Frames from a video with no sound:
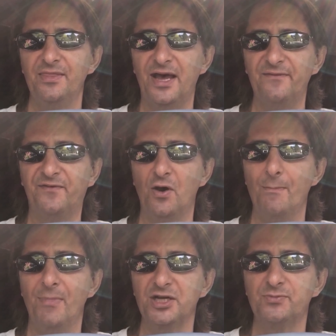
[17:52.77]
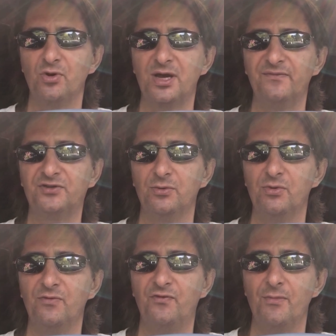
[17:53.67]
that felt much more
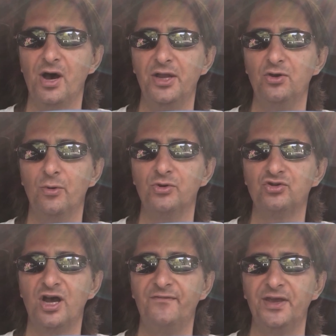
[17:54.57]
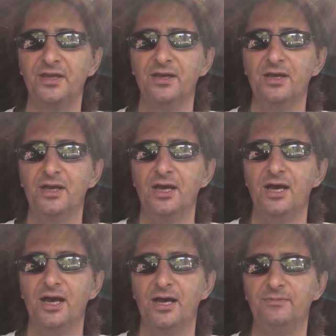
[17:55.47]
comfortable for my normal driving.
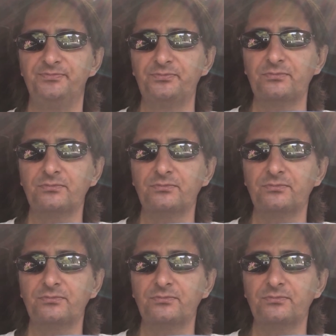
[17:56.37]
Um,